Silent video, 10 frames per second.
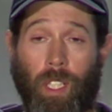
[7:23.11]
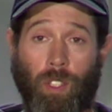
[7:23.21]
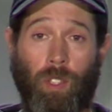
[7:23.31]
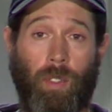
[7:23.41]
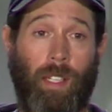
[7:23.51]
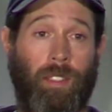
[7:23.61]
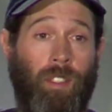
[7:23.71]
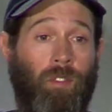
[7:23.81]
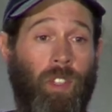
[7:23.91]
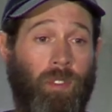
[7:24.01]
in two thousand
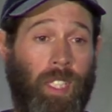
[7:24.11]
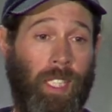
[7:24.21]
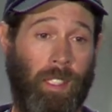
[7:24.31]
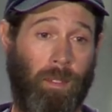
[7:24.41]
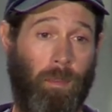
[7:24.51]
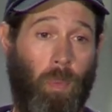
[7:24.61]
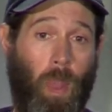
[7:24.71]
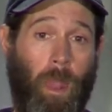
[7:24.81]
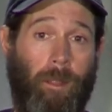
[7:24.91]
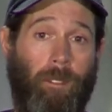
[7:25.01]
fifteen,
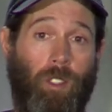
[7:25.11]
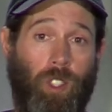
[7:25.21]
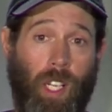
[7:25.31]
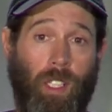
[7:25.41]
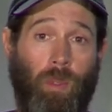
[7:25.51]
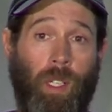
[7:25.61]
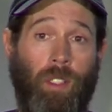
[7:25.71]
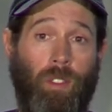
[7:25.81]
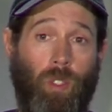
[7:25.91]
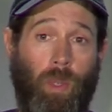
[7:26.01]
January
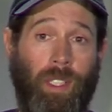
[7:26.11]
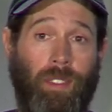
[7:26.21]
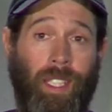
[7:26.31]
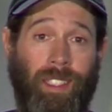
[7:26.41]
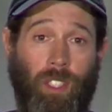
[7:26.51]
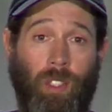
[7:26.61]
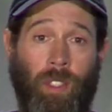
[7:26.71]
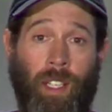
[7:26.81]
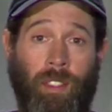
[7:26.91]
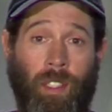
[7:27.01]
twenty-sixth, two
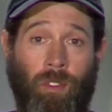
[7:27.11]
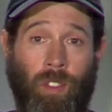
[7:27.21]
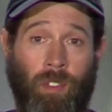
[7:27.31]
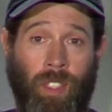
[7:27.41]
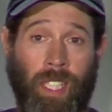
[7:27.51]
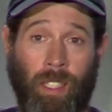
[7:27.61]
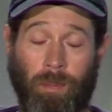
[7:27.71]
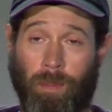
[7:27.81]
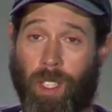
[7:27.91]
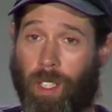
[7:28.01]
thousand fifteen,
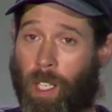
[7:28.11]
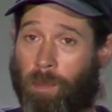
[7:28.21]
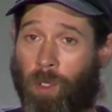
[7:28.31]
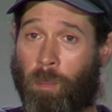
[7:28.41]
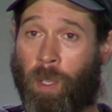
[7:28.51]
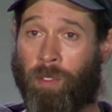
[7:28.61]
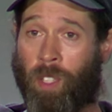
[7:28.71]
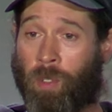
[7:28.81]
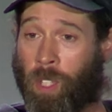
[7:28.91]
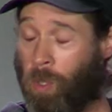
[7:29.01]
and I'm from
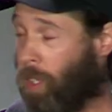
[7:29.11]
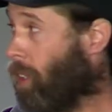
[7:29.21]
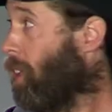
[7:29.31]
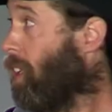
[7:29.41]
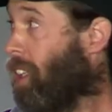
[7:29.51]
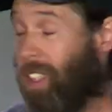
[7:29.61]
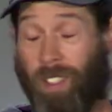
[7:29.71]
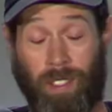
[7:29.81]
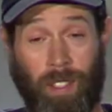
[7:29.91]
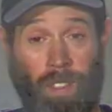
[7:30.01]
Buffalo, New York. This is